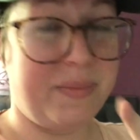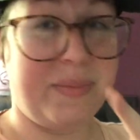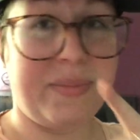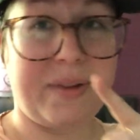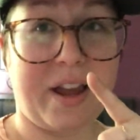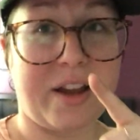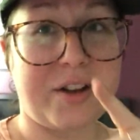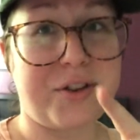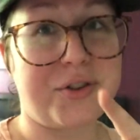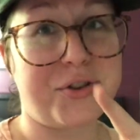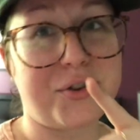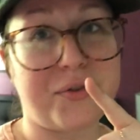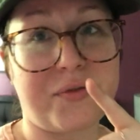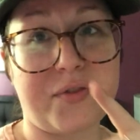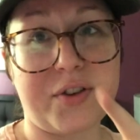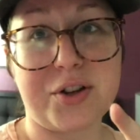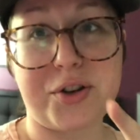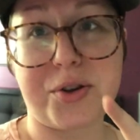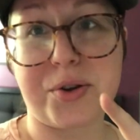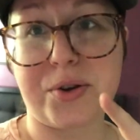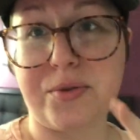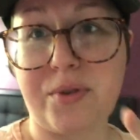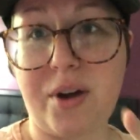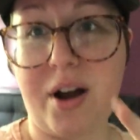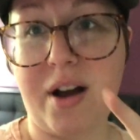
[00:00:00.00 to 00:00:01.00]
Get your
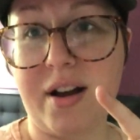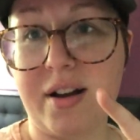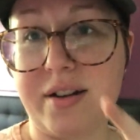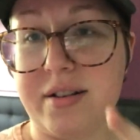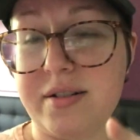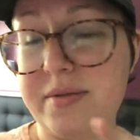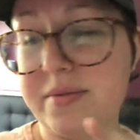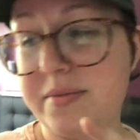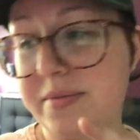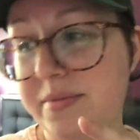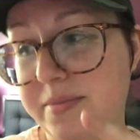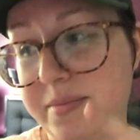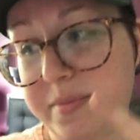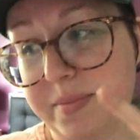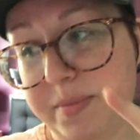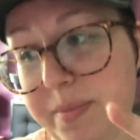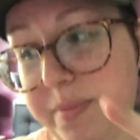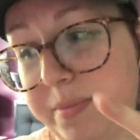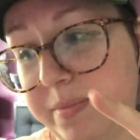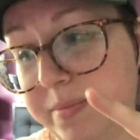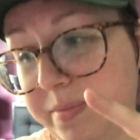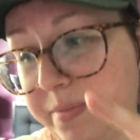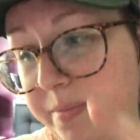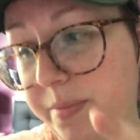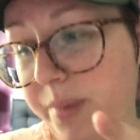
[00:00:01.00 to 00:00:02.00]
fishing rod,
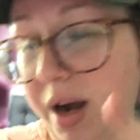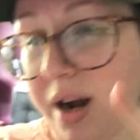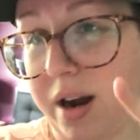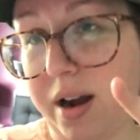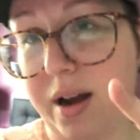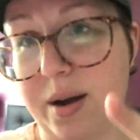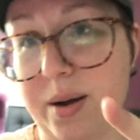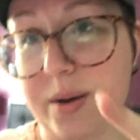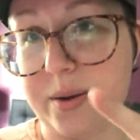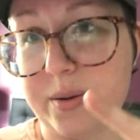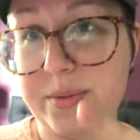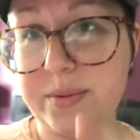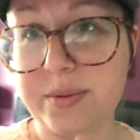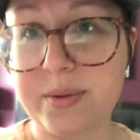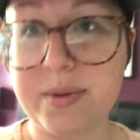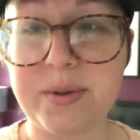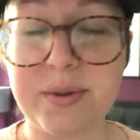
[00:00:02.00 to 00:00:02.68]
bucko.